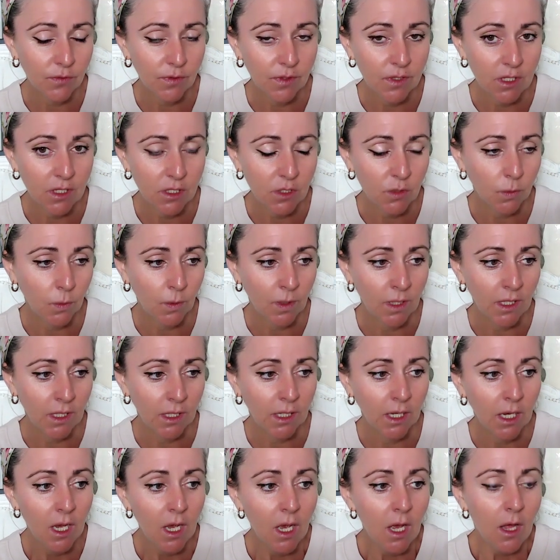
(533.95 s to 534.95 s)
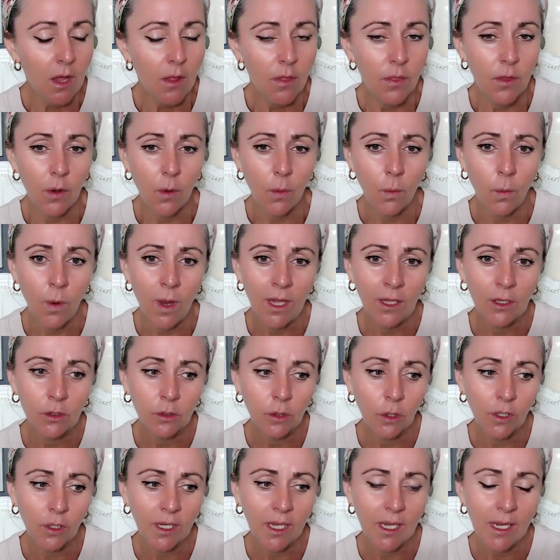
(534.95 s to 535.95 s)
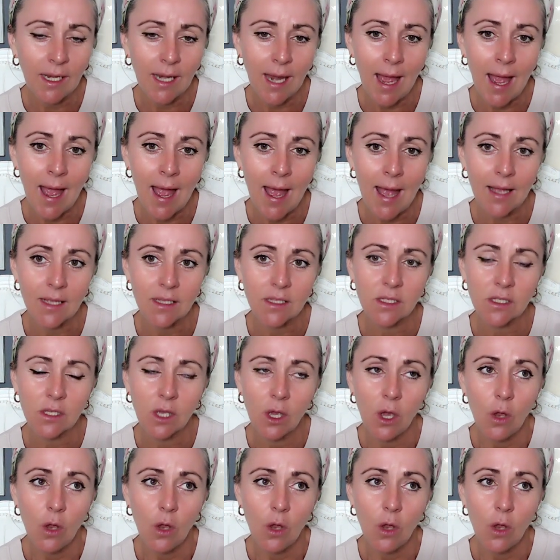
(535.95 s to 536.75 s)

for this week that we're looking at